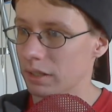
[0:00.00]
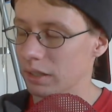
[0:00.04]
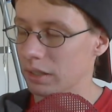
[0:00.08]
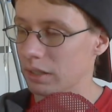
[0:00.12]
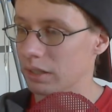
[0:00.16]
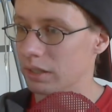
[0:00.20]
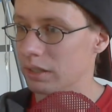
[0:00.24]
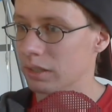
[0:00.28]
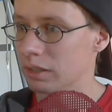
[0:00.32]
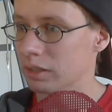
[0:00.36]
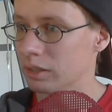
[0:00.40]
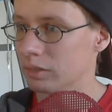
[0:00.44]

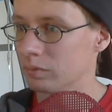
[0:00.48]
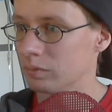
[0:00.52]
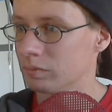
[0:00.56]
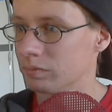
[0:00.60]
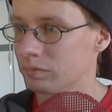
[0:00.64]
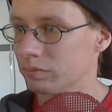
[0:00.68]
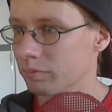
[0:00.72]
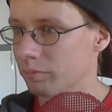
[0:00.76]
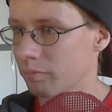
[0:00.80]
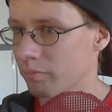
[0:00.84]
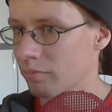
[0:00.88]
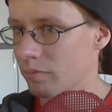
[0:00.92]
Um,
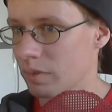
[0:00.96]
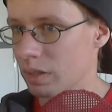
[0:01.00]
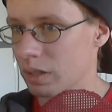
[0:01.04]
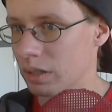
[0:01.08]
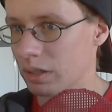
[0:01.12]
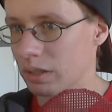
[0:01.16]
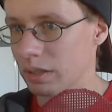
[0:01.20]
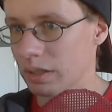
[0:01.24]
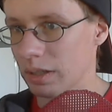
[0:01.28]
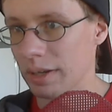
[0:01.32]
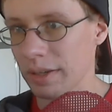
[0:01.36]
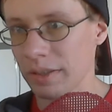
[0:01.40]

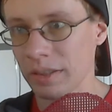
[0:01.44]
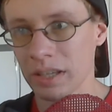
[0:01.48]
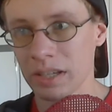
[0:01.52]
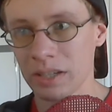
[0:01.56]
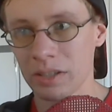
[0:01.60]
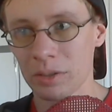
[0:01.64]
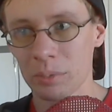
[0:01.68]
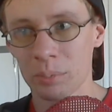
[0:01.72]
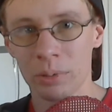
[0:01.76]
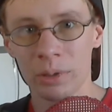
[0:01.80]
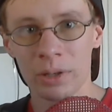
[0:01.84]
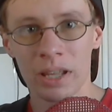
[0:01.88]
I'd
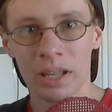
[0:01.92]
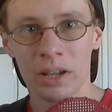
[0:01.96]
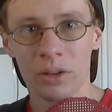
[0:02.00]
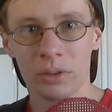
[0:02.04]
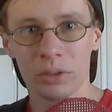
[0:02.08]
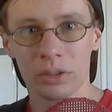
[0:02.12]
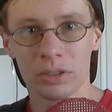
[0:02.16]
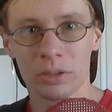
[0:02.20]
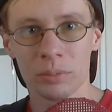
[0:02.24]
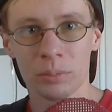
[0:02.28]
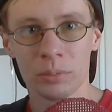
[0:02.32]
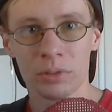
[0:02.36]
like to put
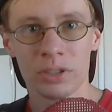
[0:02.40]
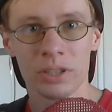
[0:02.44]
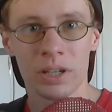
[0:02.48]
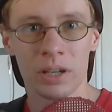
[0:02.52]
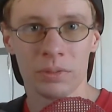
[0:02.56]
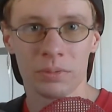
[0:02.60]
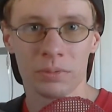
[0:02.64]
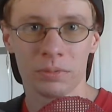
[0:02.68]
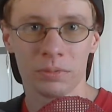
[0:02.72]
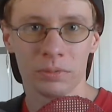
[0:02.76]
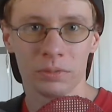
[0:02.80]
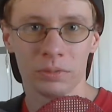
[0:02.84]
out some
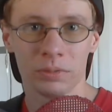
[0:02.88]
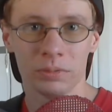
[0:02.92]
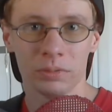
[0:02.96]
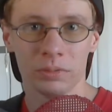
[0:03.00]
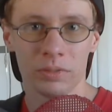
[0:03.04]
stuff